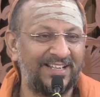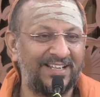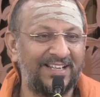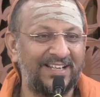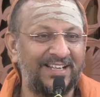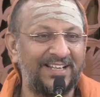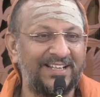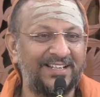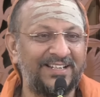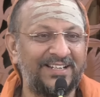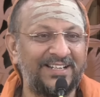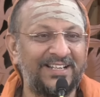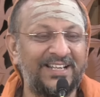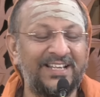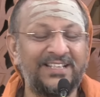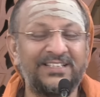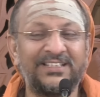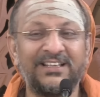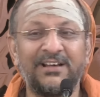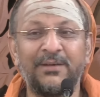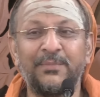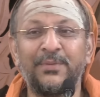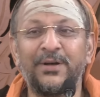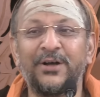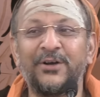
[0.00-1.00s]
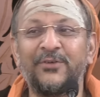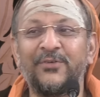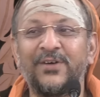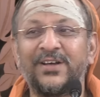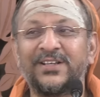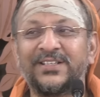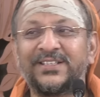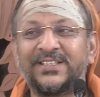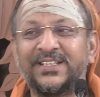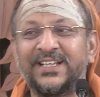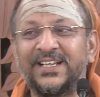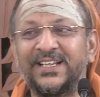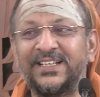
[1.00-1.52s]
In Gita, Bhagavan
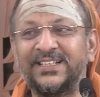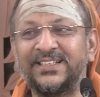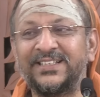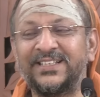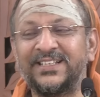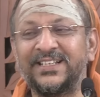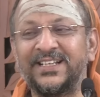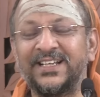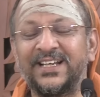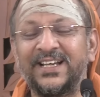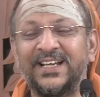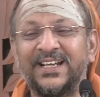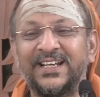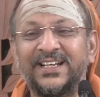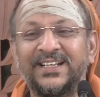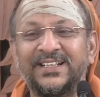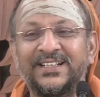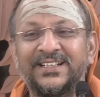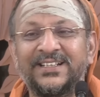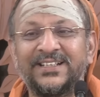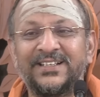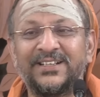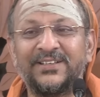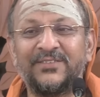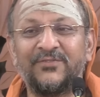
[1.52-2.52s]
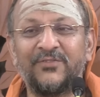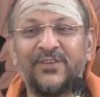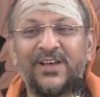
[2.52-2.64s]
says, while